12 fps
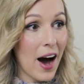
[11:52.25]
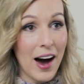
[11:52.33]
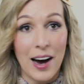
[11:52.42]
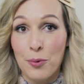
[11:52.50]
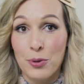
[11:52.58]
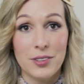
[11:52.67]

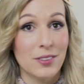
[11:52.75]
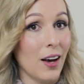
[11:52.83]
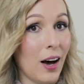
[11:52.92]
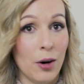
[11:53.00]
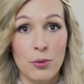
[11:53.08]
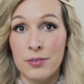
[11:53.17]
I will
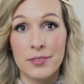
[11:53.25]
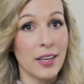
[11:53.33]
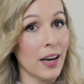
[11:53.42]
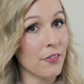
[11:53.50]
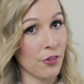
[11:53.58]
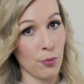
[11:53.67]

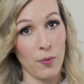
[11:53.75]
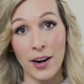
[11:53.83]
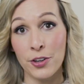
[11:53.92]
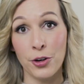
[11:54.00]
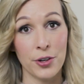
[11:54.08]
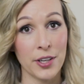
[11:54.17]
say it for the
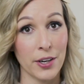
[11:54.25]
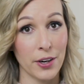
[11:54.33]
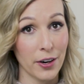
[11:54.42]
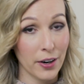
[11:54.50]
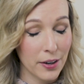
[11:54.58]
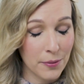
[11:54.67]
record
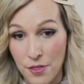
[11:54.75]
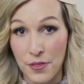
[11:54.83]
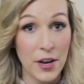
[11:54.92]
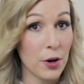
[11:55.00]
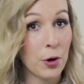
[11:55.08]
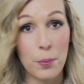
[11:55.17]
here.
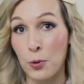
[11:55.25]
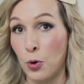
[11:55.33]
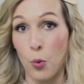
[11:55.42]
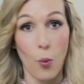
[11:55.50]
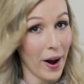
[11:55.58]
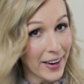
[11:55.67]
They're
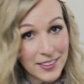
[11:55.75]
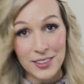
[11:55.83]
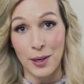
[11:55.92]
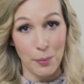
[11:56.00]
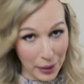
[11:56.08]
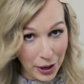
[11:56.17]
quite
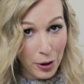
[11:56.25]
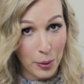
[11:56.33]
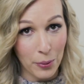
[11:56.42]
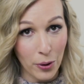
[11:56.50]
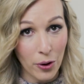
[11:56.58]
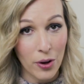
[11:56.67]

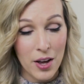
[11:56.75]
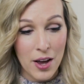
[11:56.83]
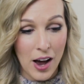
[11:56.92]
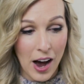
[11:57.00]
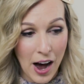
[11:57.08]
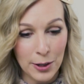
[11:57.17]
comparable.
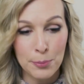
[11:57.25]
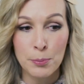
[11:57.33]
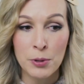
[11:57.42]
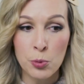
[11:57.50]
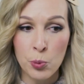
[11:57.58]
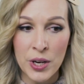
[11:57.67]
I
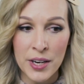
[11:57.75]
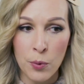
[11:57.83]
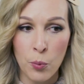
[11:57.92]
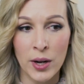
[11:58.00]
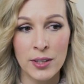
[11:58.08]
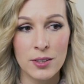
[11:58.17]
remember
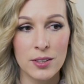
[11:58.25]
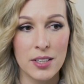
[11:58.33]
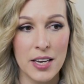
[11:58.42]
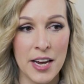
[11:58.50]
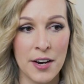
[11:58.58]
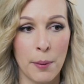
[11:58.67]
reading once
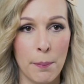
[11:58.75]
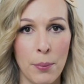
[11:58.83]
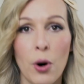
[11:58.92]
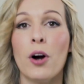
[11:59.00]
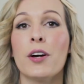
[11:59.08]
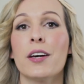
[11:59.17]
in a
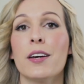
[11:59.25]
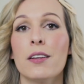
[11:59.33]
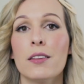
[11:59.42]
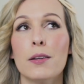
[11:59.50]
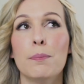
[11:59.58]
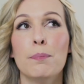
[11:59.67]
book. The